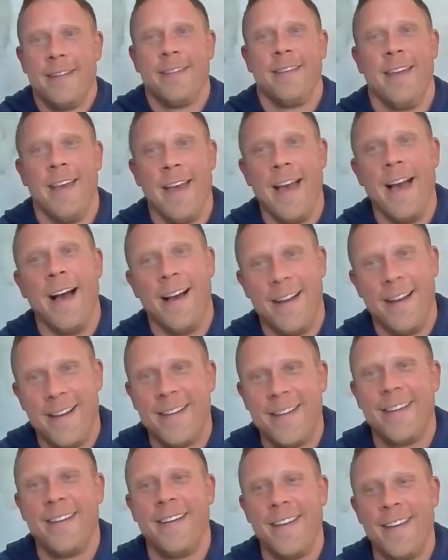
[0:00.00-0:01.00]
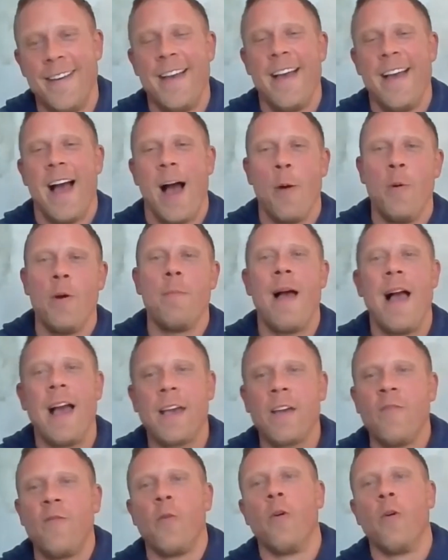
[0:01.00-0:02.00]
Yeah. I went back
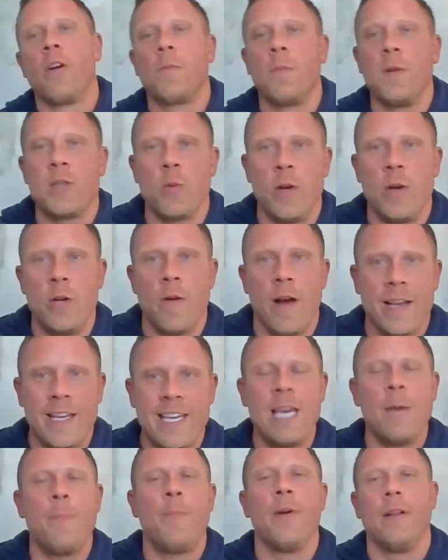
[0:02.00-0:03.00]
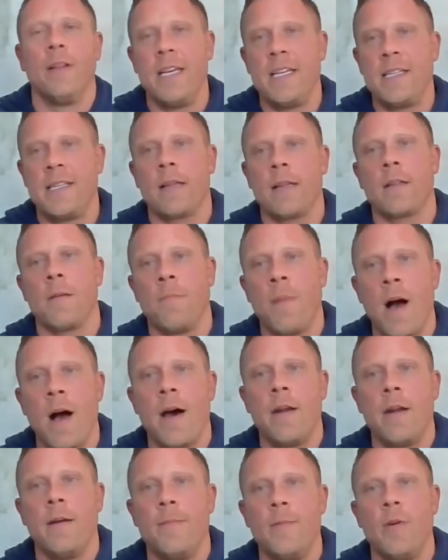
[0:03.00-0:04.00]
and forth between, do I keep it and lease out the
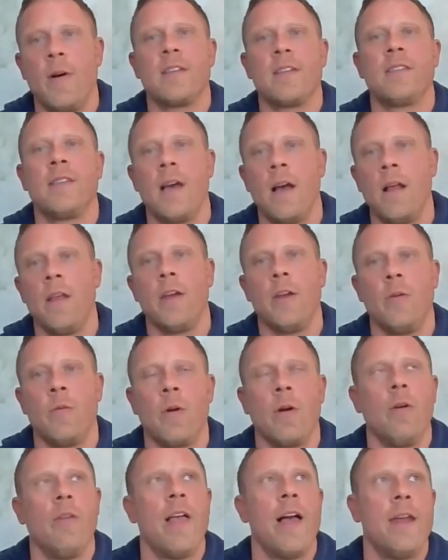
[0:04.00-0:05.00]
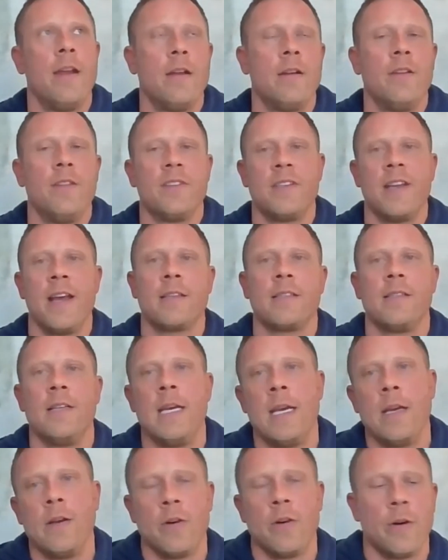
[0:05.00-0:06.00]
bottom? Do I sell it and roll that into this next
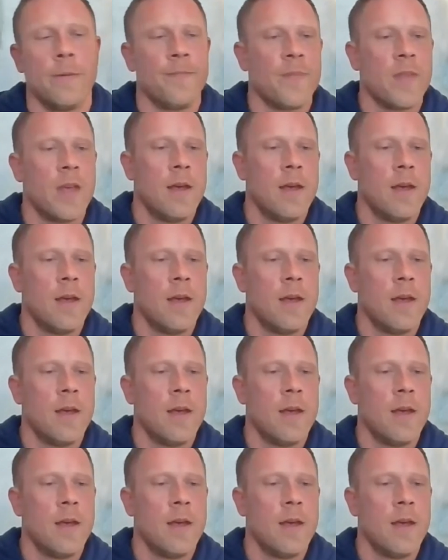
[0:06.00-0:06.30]
deal?